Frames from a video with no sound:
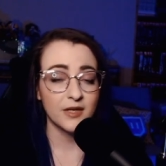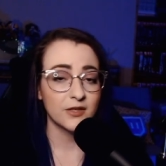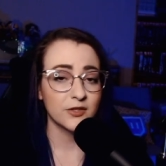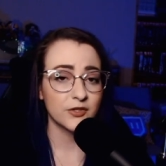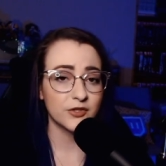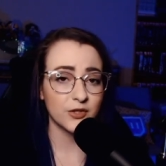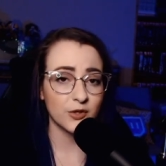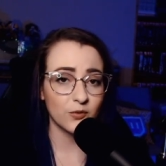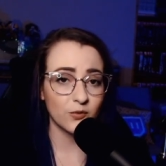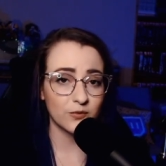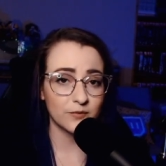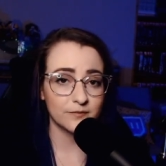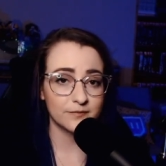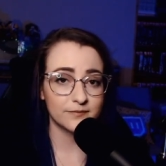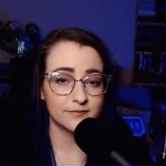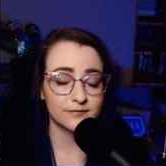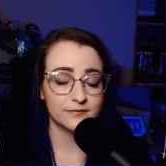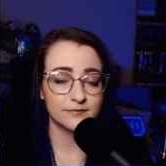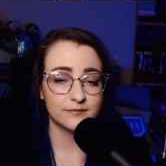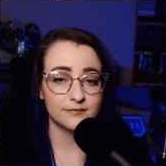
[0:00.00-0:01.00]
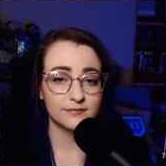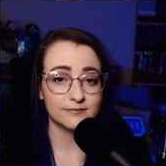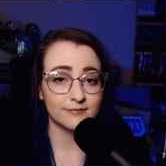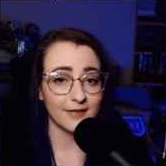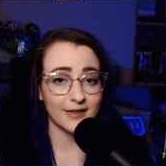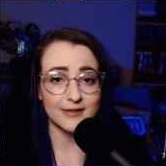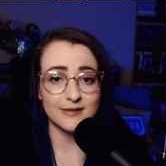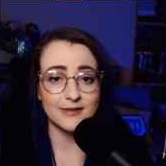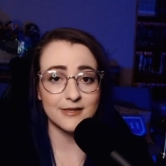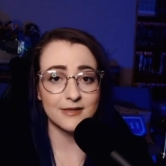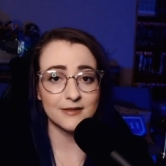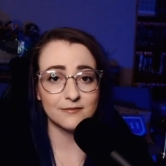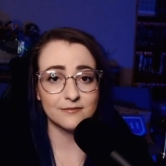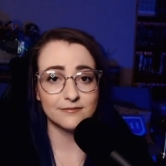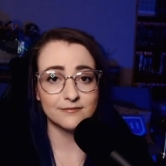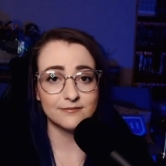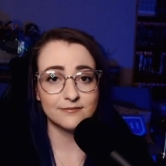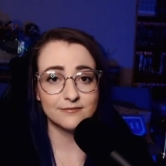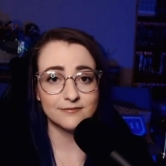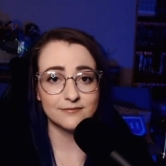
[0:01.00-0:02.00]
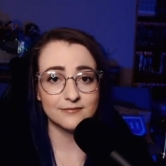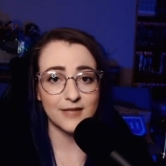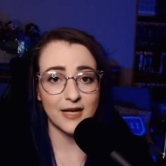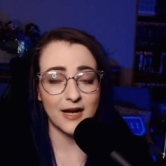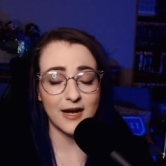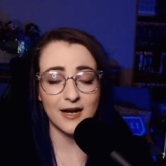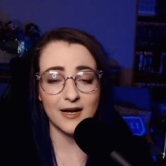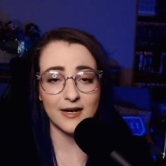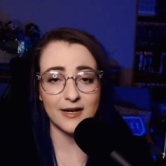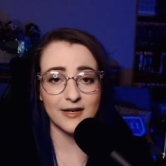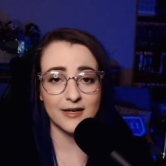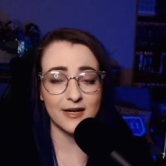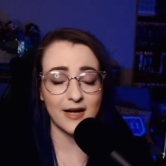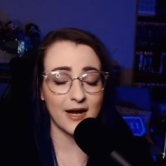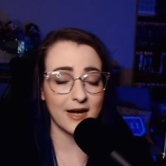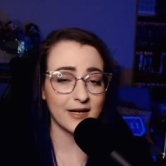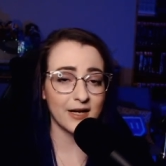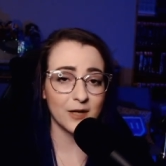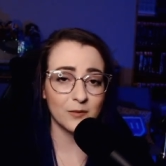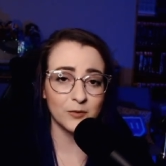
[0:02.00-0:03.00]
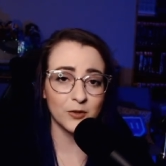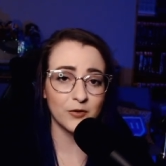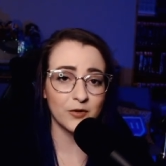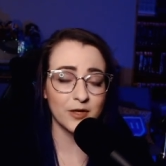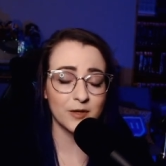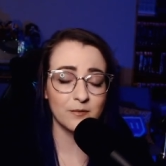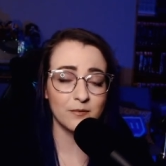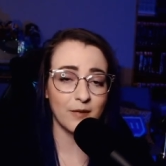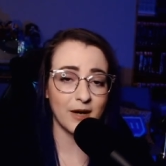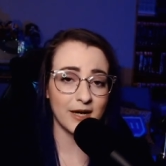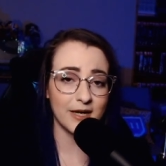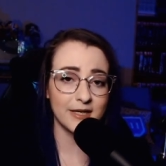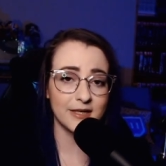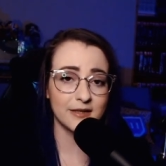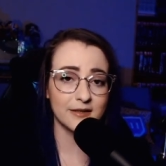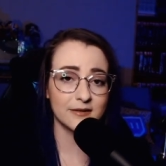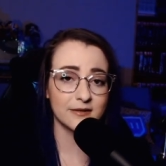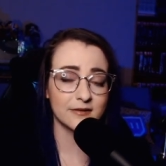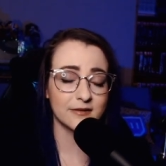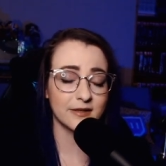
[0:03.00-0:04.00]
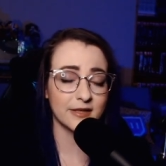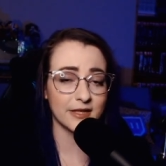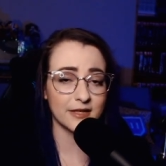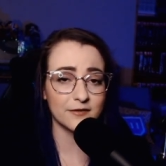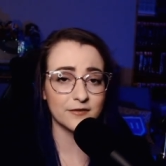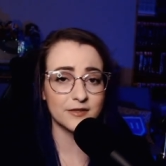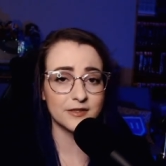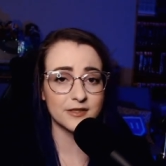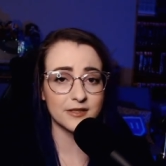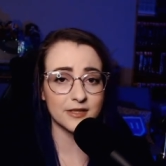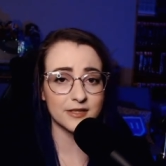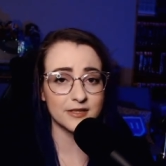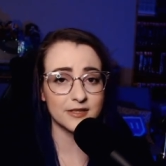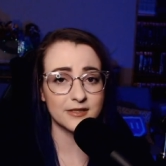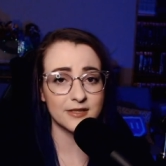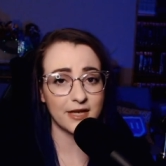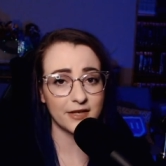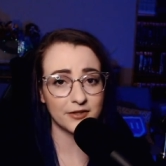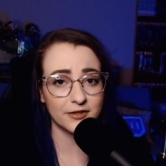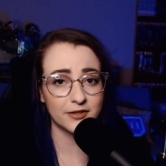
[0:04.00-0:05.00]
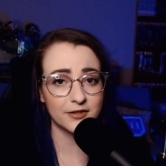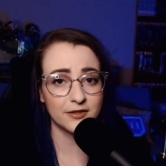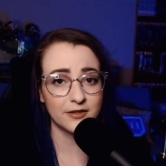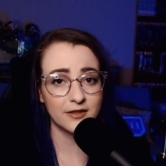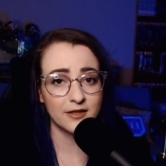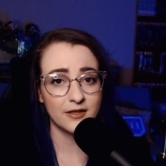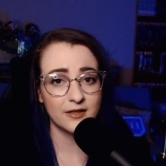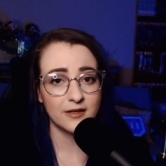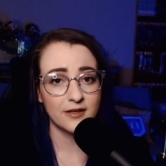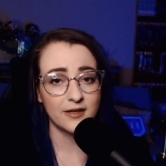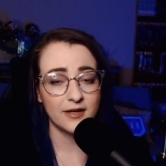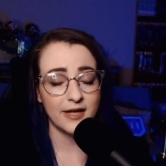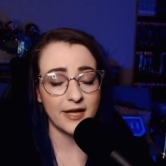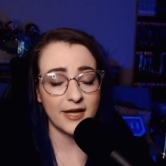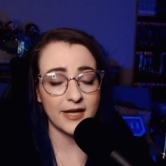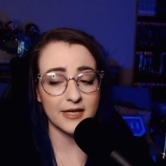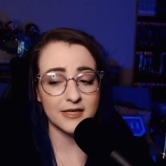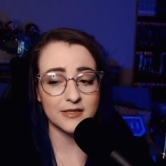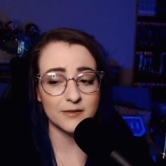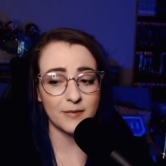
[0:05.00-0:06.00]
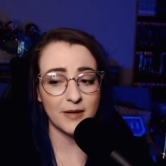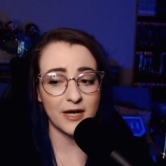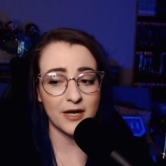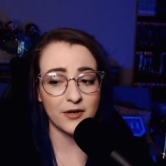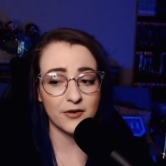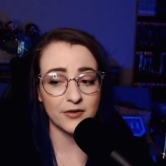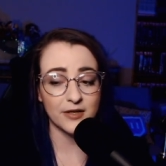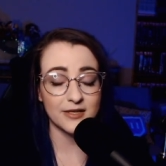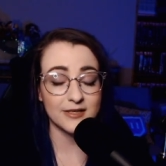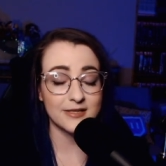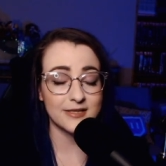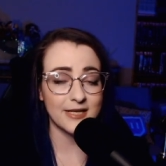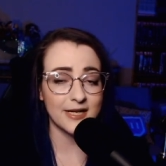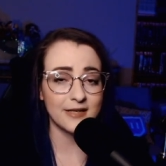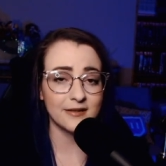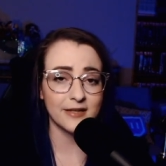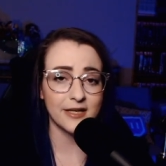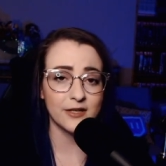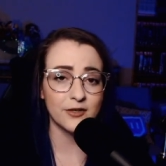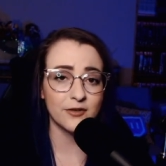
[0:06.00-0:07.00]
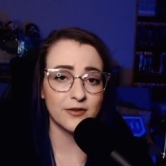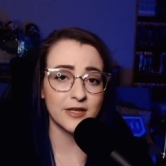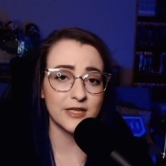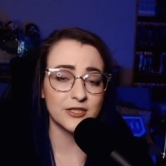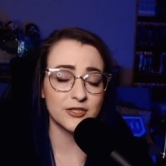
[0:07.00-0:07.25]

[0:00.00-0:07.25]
So that's it. I uploaded my GIFs into Tenor, and about a day later they